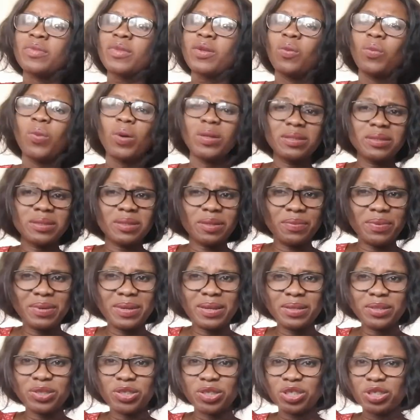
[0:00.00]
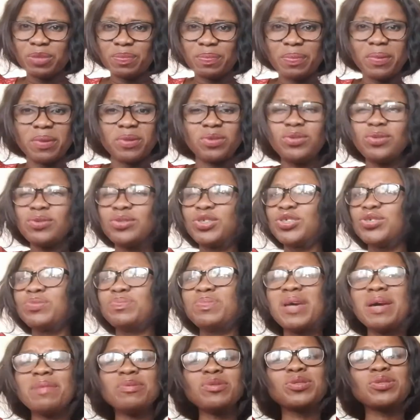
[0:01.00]
What is a relationship? You should
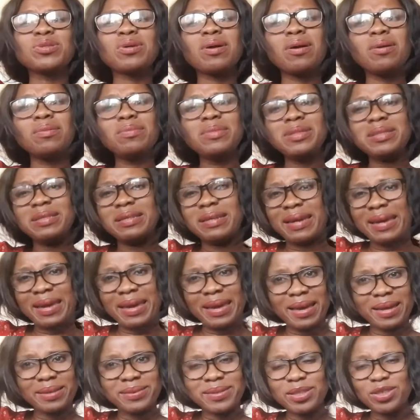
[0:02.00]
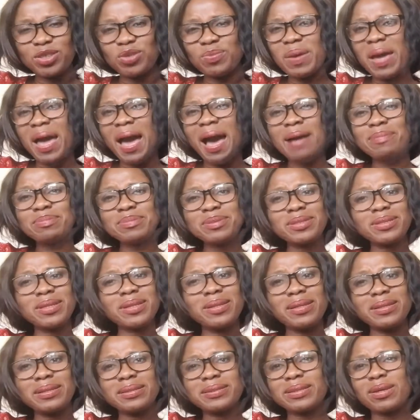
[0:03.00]
be able to communicate. There should be
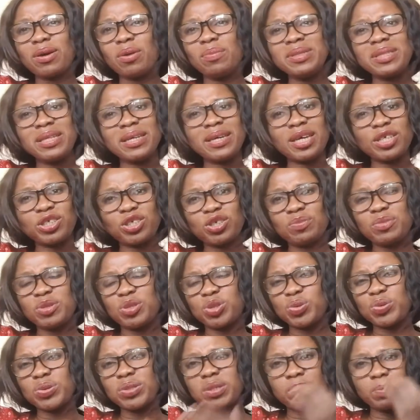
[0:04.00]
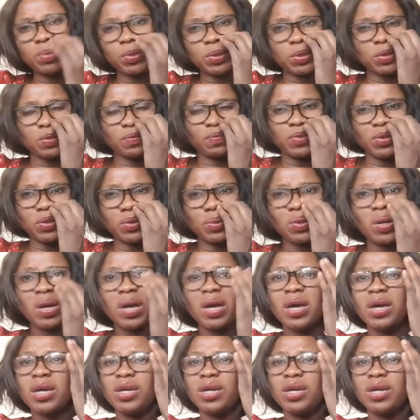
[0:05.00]
absolute communication between the both of you.